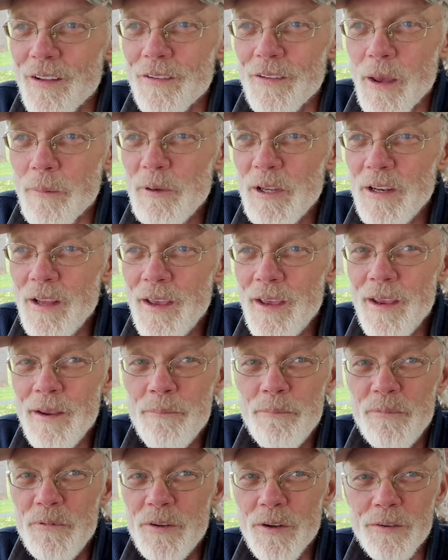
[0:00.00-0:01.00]
I mean, they
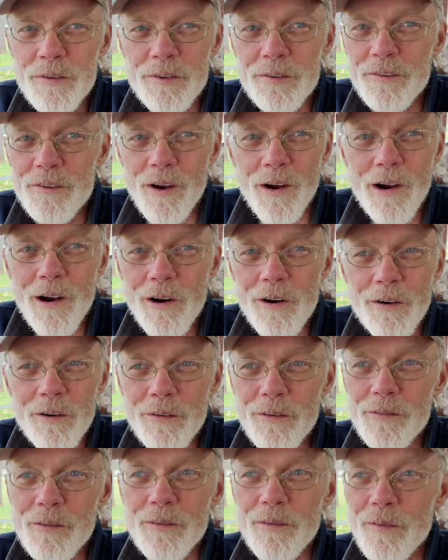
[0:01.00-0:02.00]
just
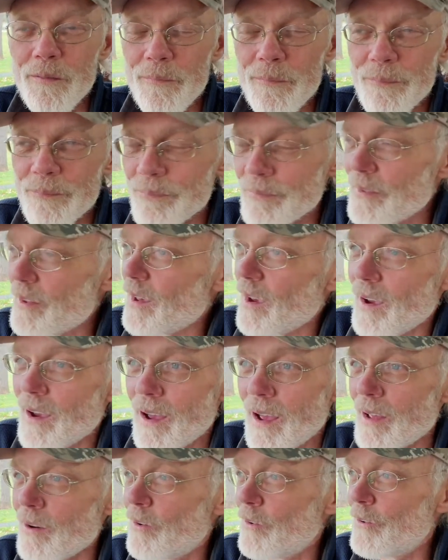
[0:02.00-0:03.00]
are,
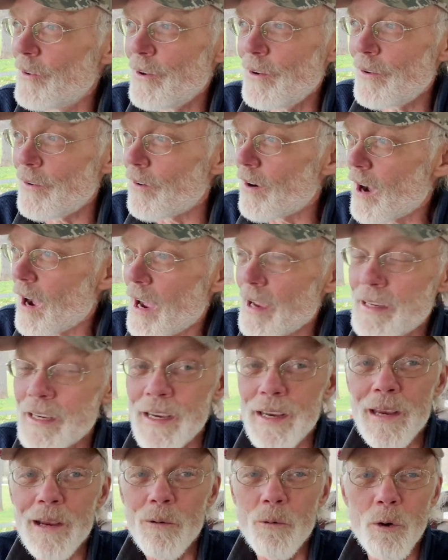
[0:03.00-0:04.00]
I don't know. I
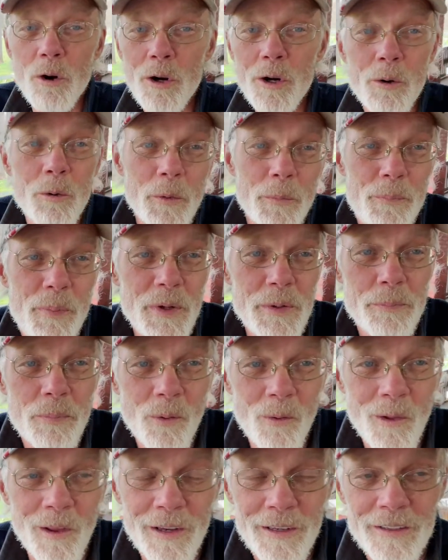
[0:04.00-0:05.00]
can't work with
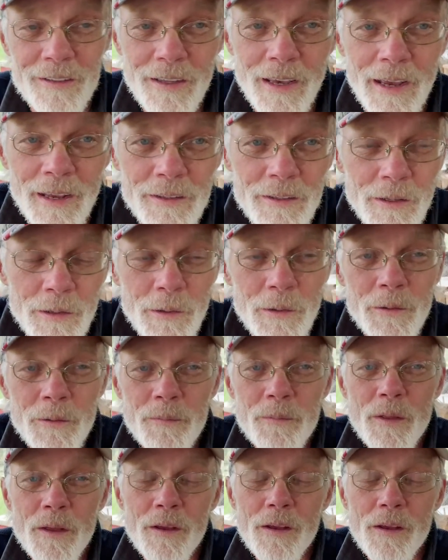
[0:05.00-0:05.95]
people like that, you know?